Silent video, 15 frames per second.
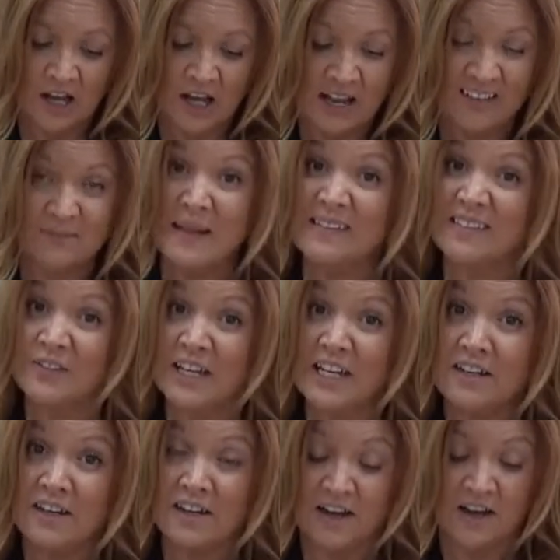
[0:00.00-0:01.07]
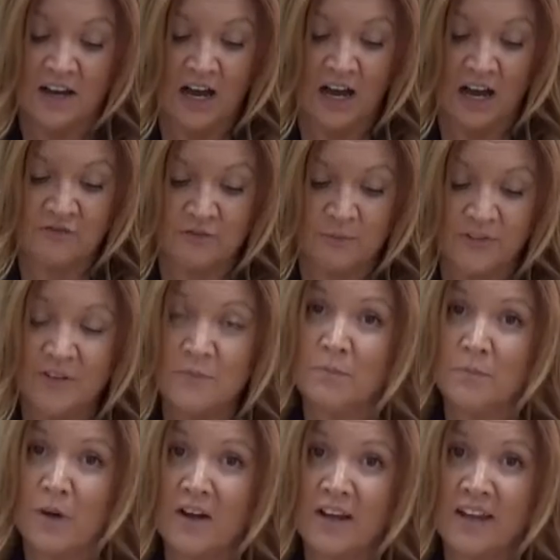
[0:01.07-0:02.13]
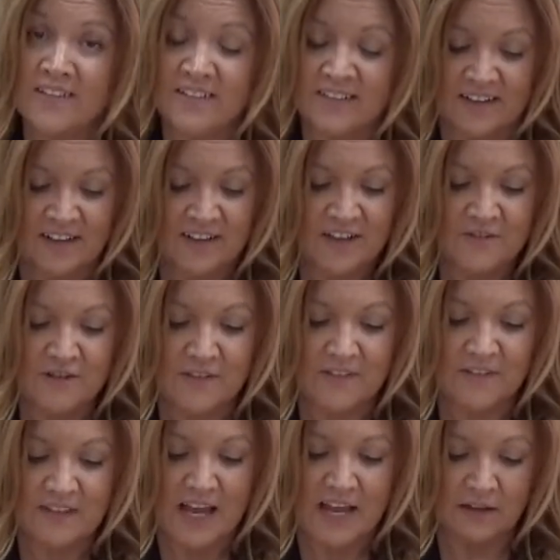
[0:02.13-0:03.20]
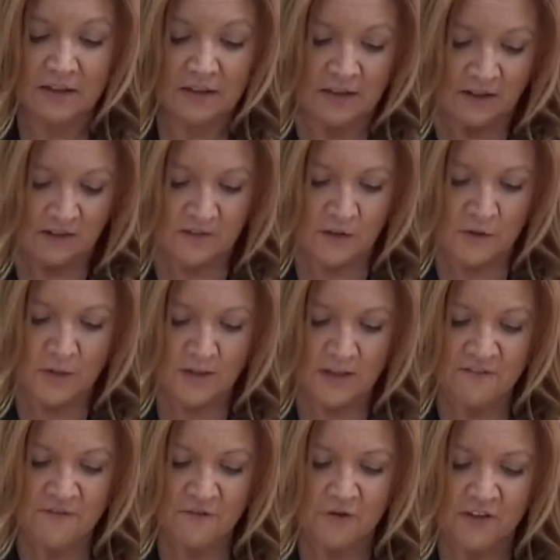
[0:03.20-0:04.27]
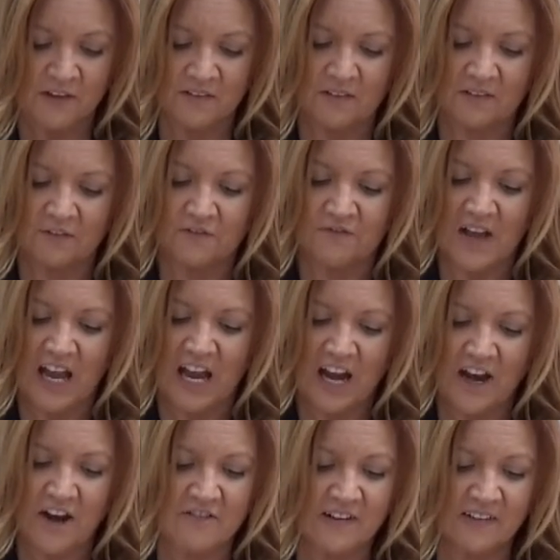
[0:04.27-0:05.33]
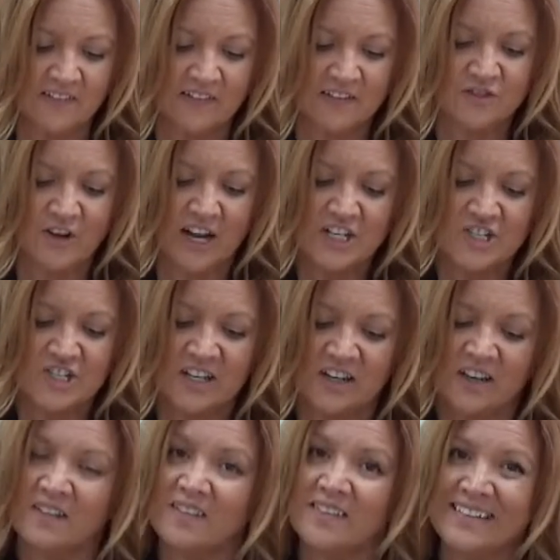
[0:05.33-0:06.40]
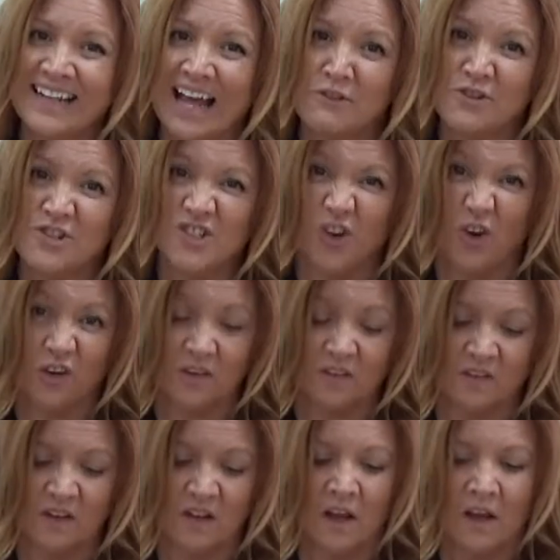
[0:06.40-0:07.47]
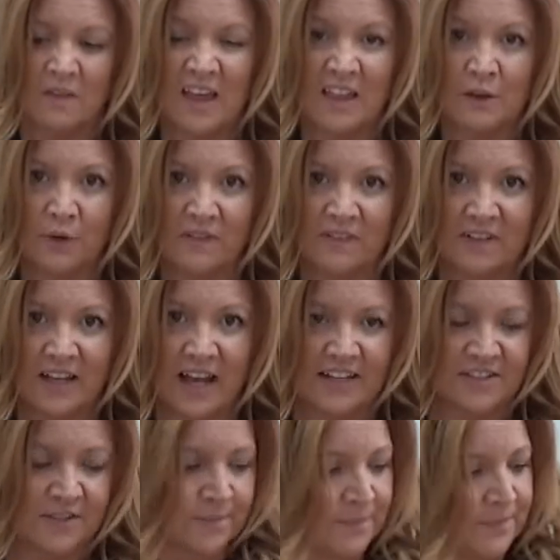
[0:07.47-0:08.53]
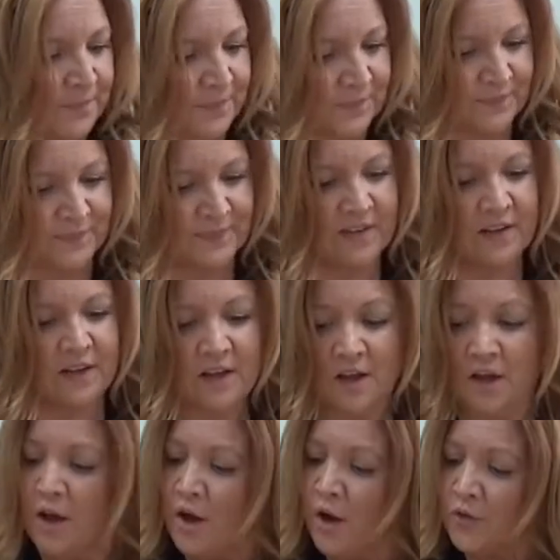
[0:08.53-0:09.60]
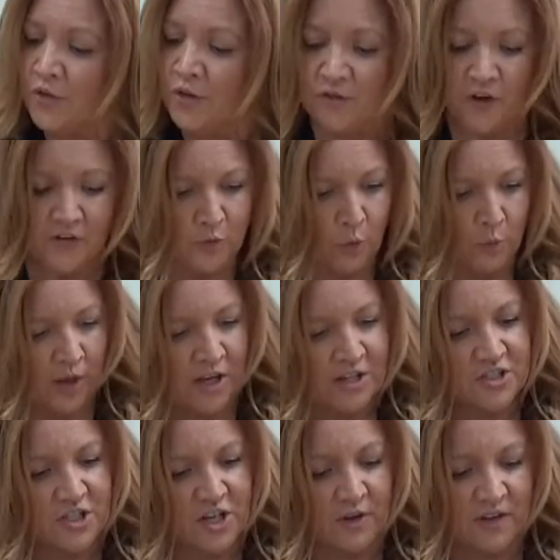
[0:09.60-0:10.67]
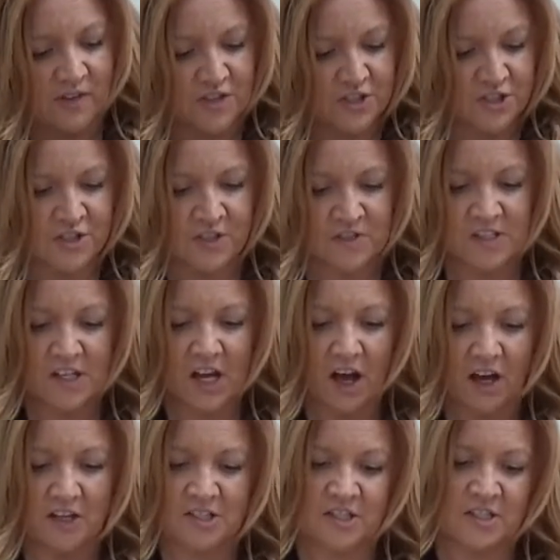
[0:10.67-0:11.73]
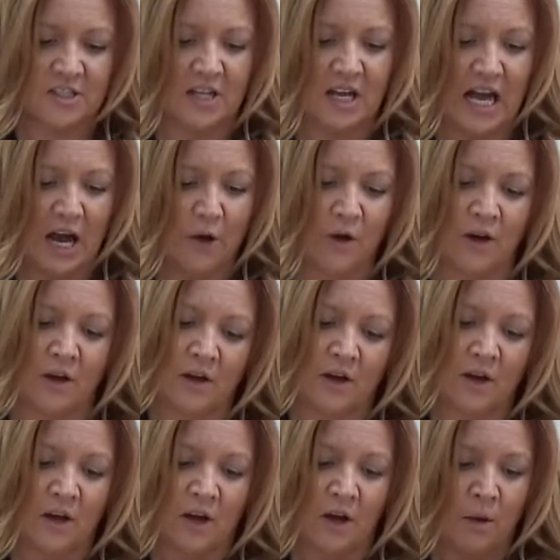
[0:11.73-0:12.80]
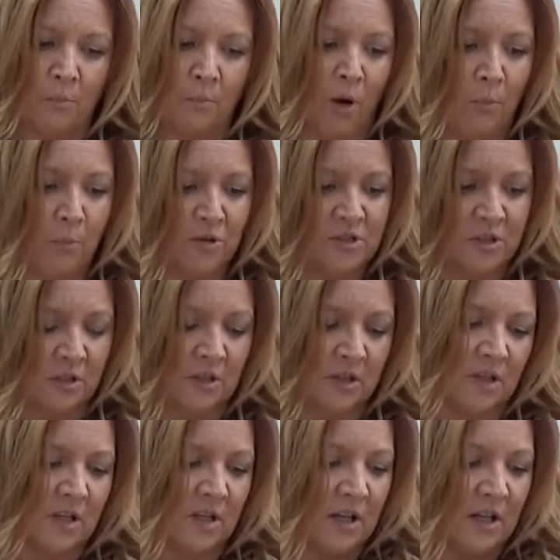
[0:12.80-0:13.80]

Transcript: inexpensively from a supermarket. They're in the sale. So looking for these very stretchy slouch socks. They're the ones to get. So first of all, what we're going to do is to just cut our pop bottle